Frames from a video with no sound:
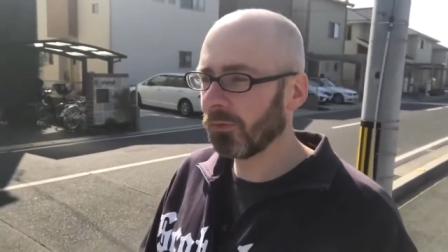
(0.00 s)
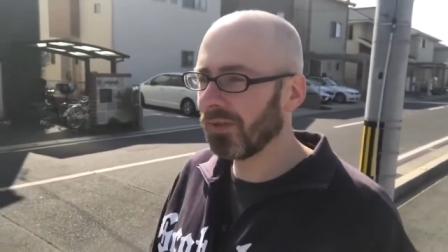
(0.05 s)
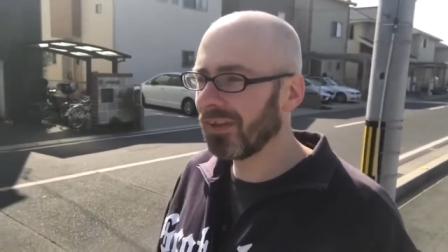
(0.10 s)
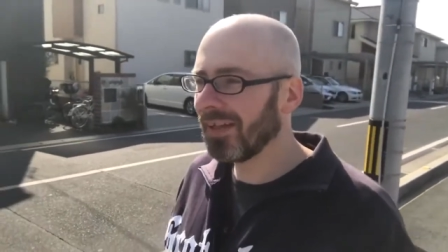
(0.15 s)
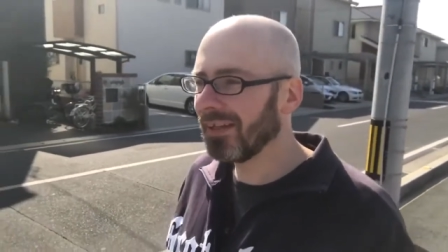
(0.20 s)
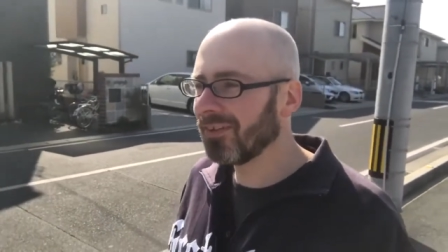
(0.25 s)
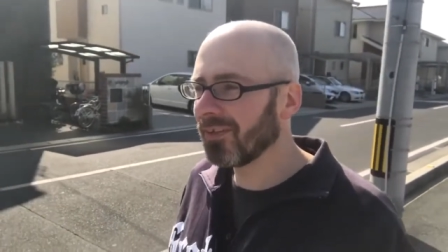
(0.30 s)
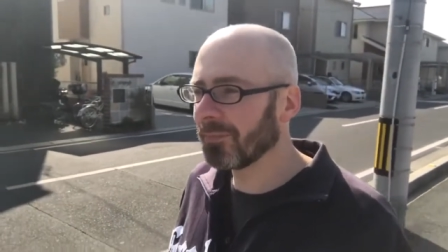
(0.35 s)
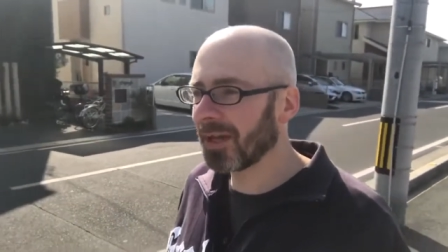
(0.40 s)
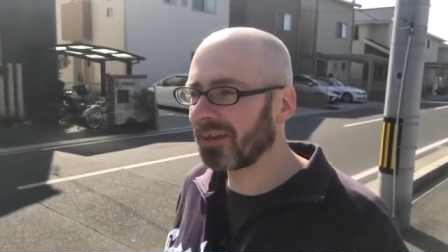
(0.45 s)
Well,
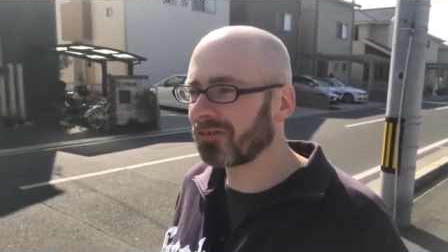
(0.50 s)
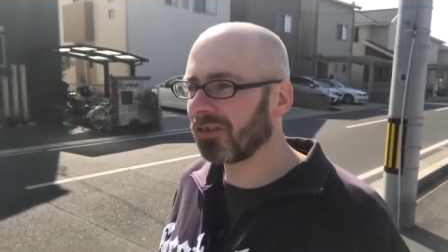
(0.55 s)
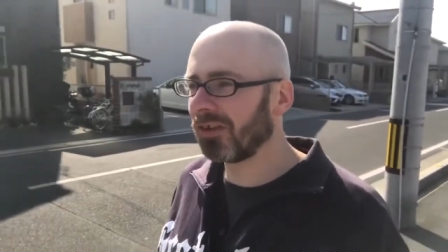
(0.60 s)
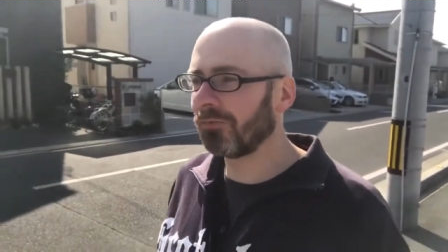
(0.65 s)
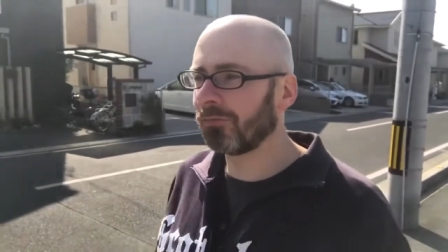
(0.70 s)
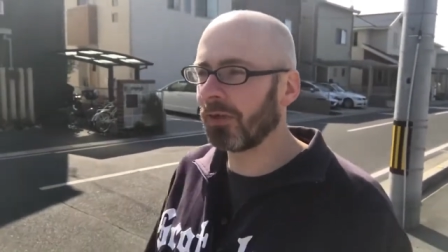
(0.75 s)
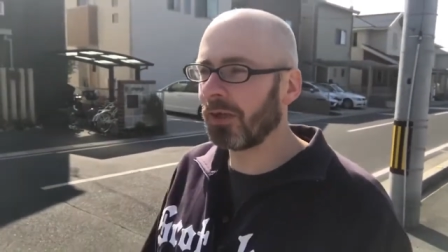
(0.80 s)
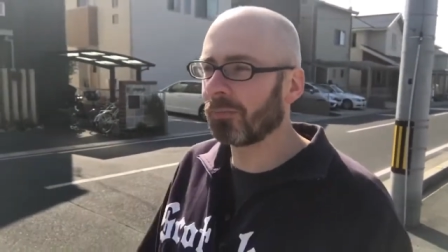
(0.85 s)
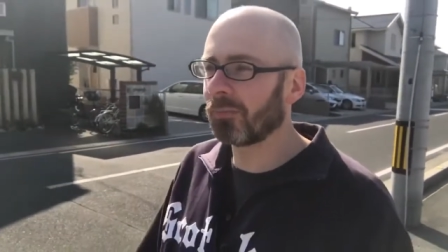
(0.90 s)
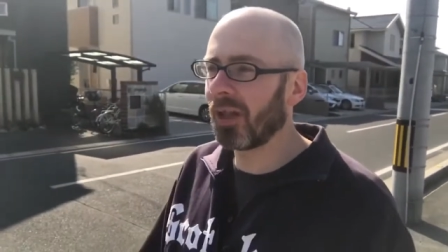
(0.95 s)
let's
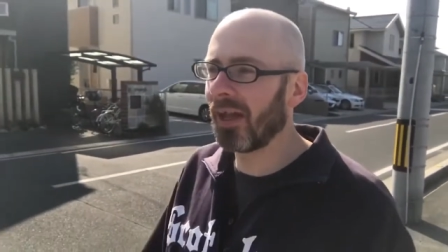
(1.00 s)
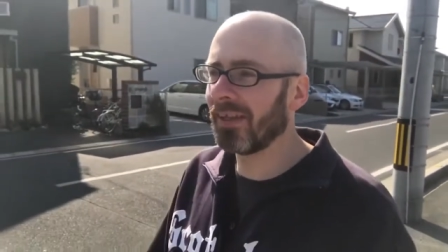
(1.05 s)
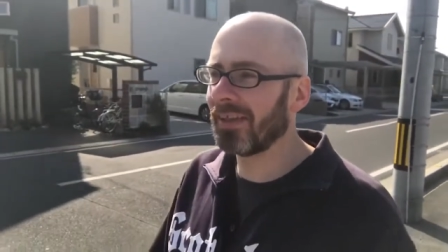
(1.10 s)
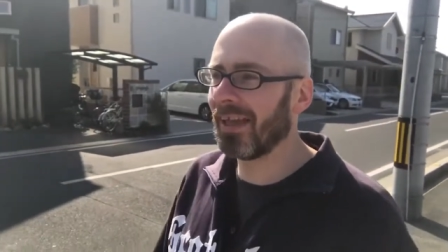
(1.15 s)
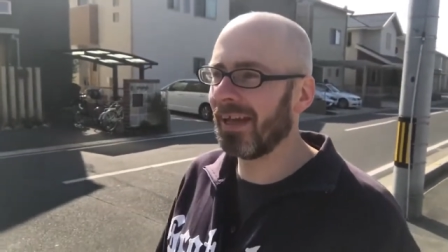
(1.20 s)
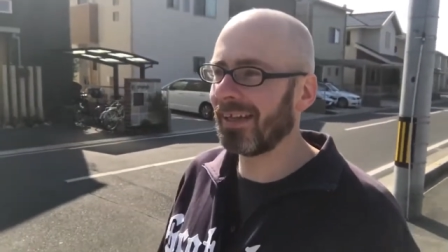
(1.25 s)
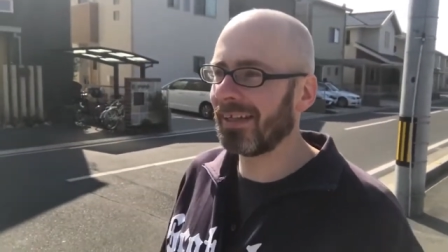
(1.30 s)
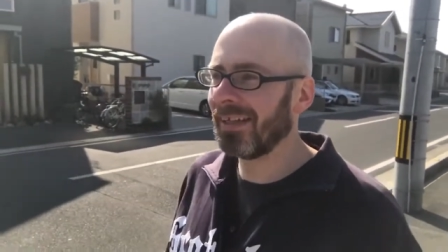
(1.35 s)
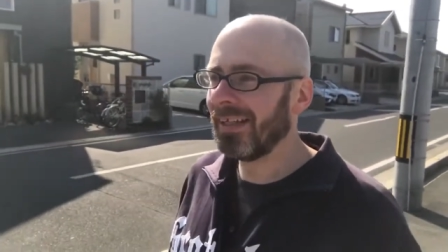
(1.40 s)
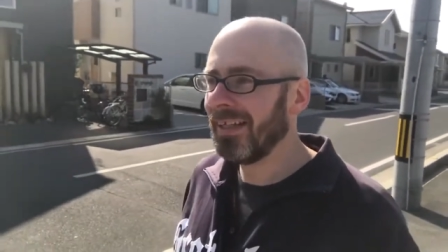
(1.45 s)
imagine if we
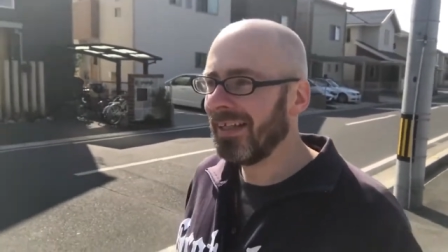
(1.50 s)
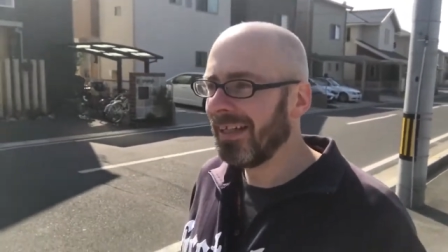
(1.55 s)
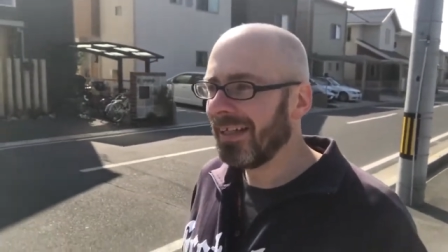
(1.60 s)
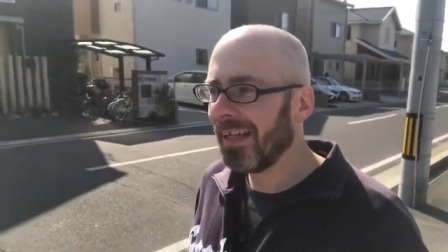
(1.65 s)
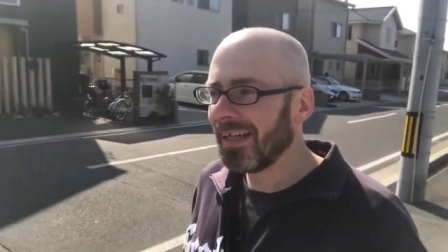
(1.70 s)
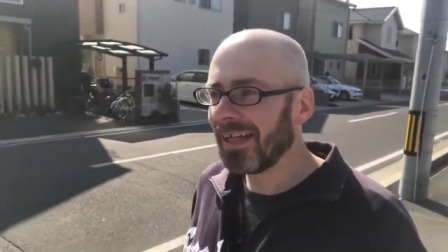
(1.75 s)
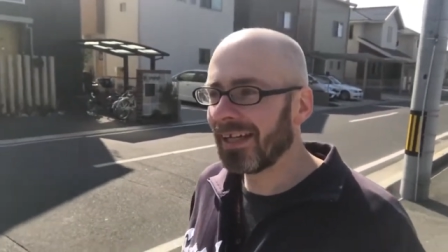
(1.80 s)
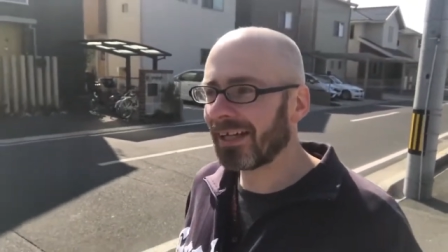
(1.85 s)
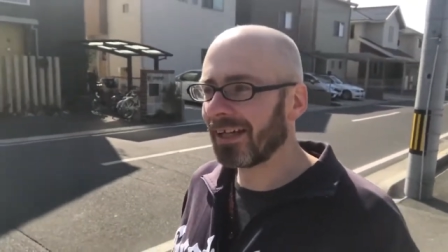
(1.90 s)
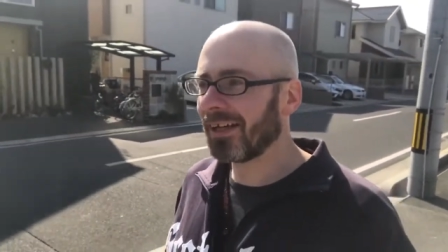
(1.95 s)
applied that
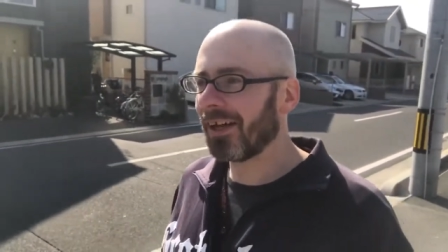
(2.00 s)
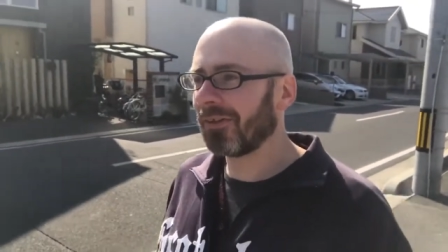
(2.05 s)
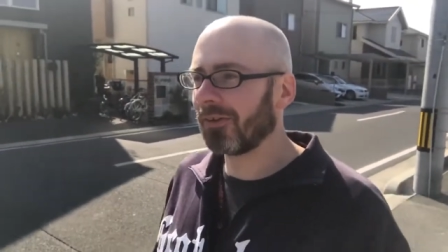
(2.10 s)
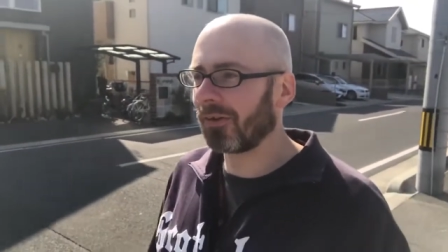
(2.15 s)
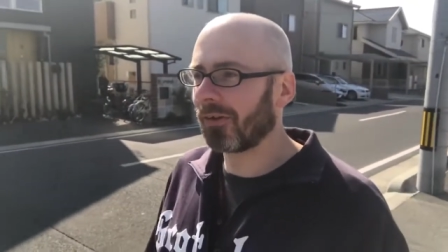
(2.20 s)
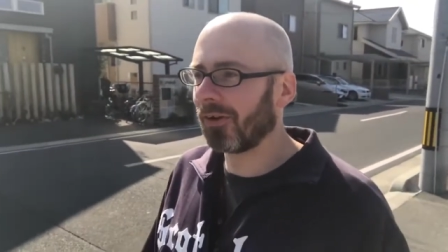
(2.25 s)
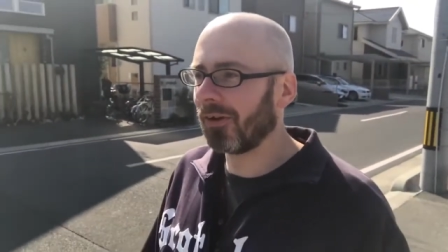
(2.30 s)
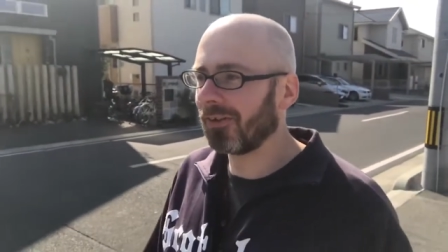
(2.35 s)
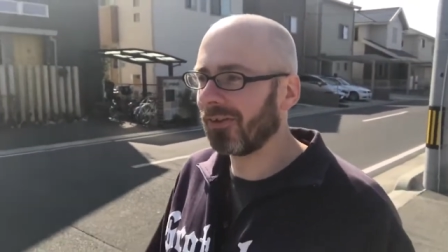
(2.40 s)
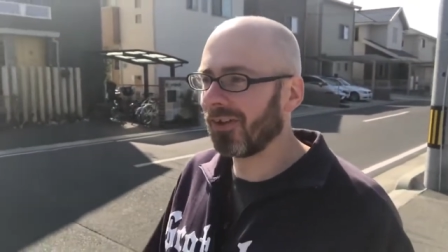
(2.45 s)
in
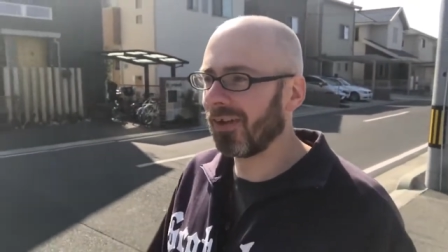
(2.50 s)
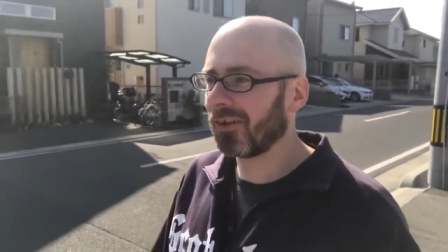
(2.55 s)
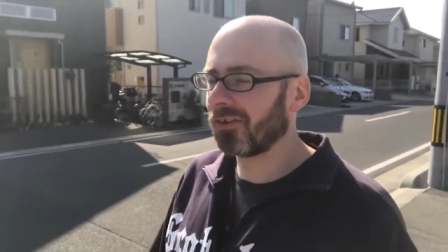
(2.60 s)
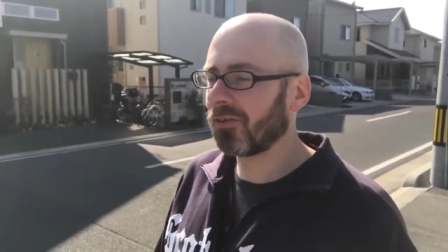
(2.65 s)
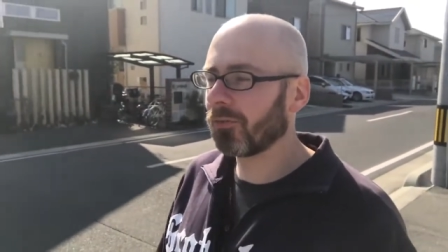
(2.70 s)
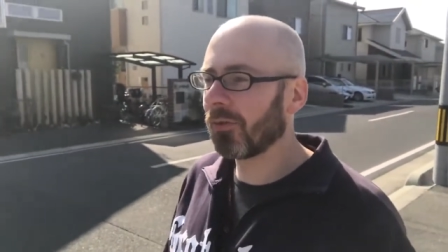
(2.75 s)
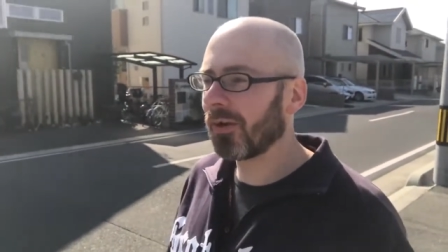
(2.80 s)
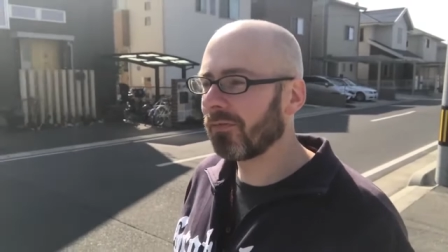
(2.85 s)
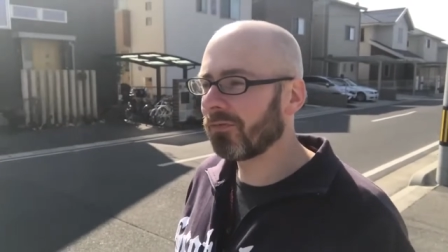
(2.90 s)
another context.